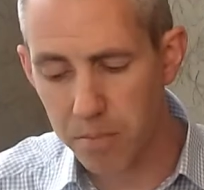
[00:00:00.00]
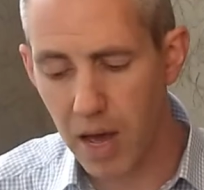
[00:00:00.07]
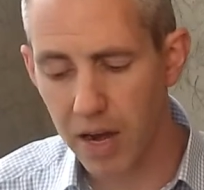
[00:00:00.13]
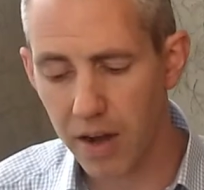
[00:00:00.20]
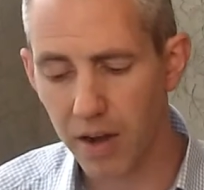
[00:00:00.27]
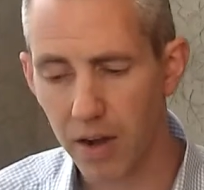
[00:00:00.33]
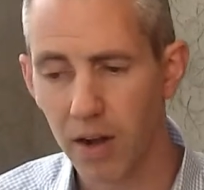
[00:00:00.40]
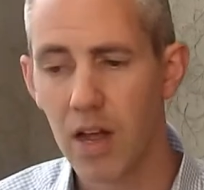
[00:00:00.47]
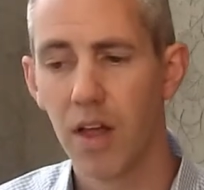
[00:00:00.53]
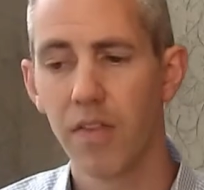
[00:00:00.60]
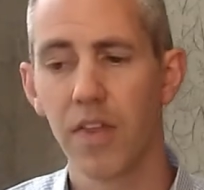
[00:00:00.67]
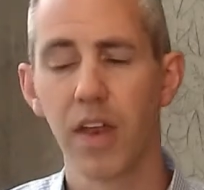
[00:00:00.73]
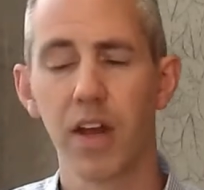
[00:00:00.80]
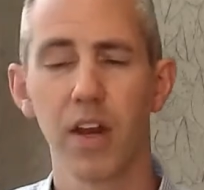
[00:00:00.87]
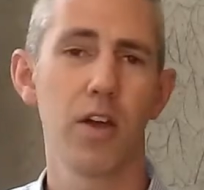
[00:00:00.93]
better
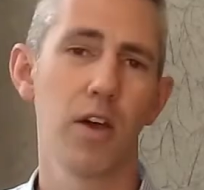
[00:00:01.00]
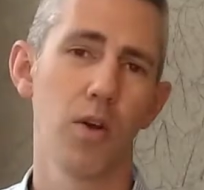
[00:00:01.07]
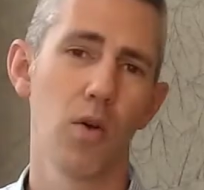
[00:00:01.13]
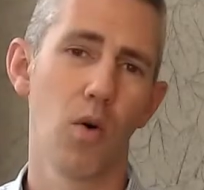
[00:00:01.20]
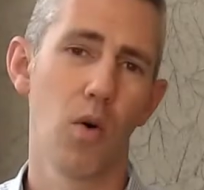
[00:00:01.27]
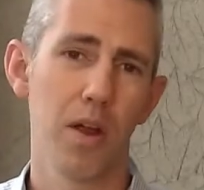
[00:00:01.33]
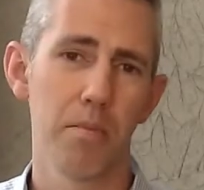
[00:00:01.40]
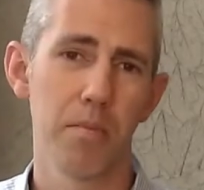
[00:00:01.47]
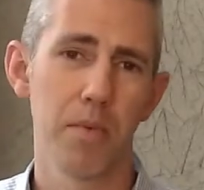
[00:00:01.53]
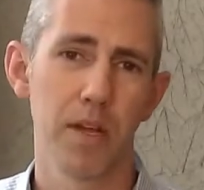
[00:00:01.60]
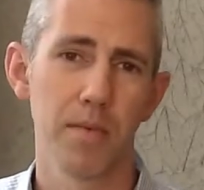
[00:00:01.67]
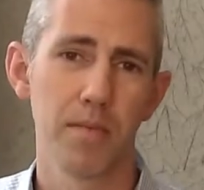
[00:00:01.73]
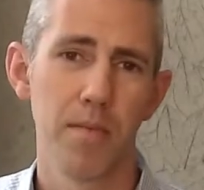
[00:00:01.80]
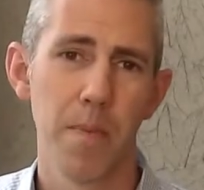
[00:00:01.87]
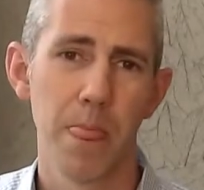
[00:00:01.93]
than a good ointment.
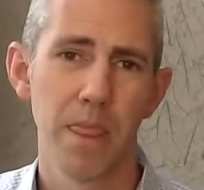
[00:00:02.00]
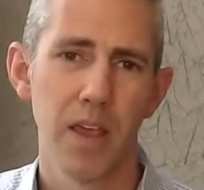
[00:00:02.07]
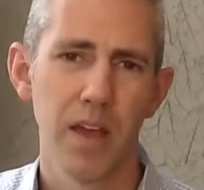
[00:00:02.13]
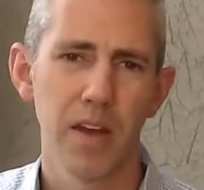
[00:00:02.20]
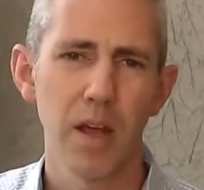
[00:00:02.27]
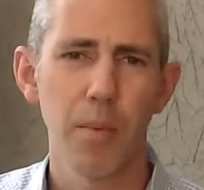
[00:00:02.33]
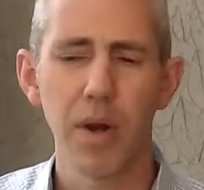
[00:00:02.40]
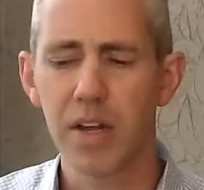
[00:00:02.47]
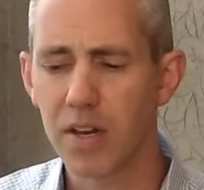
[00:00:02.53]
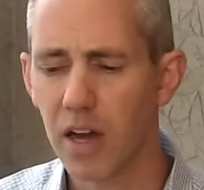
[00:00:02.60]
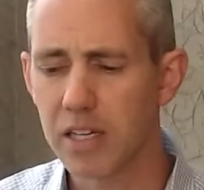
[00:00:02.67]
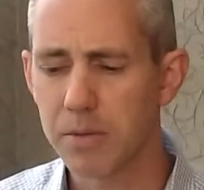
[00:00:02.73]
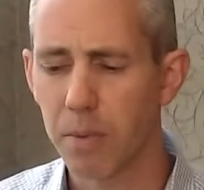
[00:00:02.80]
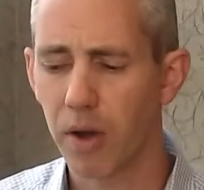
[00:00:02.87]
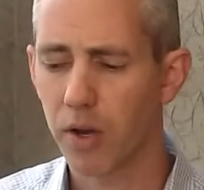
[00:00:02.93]
Now, when he talks
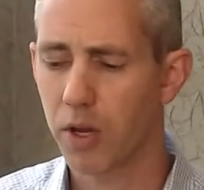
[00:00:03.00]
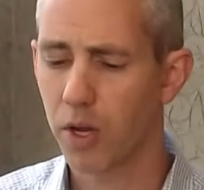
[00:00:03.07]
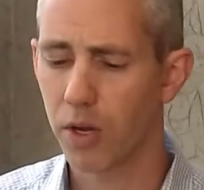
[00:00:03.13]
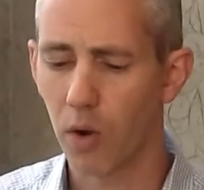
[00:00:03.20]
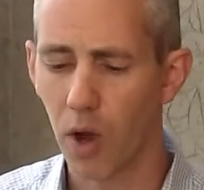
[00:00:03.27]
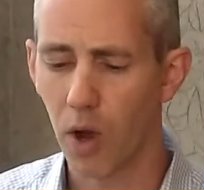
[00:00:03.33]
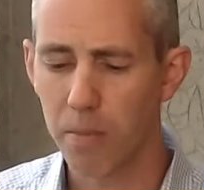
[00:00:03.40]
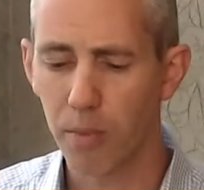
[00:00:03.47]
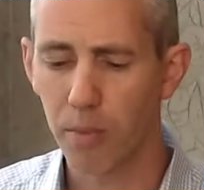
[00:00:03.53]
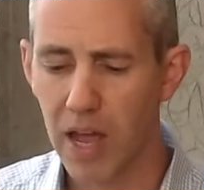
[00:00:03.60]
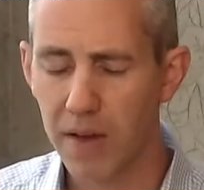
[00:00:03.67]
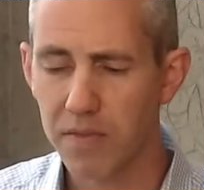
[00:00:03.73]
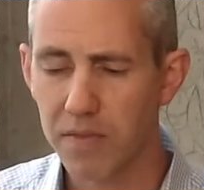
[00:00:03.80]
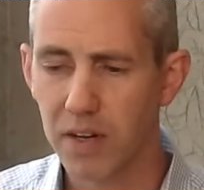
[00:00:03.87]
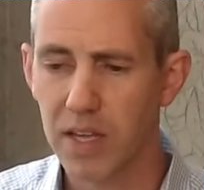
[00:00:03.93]
about good ointment, we
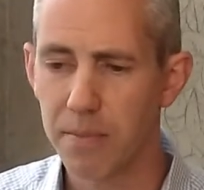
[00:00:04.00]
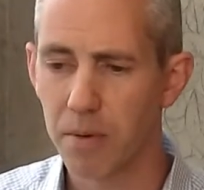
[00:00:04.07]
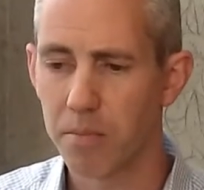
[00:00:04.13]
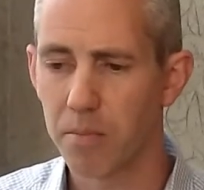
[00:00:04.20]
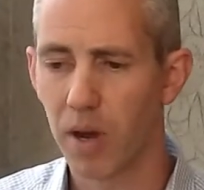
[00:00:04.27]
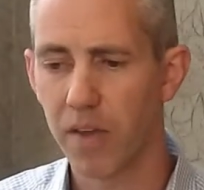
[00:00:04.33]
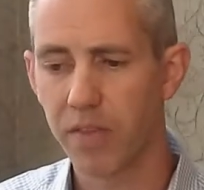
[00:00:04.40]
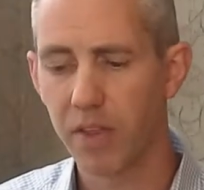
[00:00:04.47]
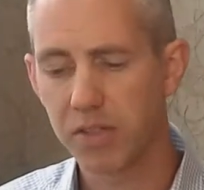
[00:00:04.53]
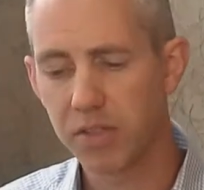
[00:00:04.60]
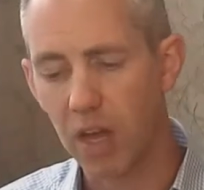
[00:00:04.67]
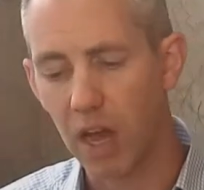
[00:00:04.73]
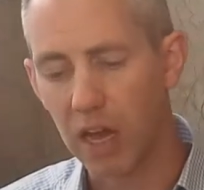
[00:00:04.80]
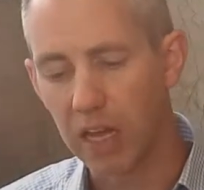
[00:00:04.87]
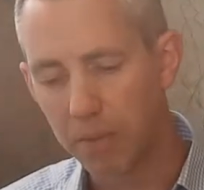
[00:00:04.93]
have to keep in mind that
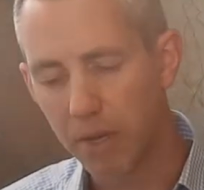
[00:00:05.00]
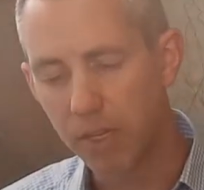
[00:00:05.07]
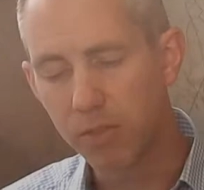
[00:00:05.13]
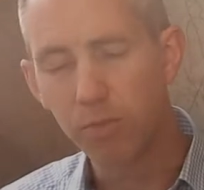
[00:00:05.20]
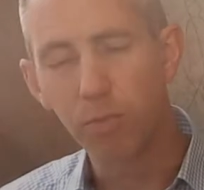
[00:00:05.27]
Solomon is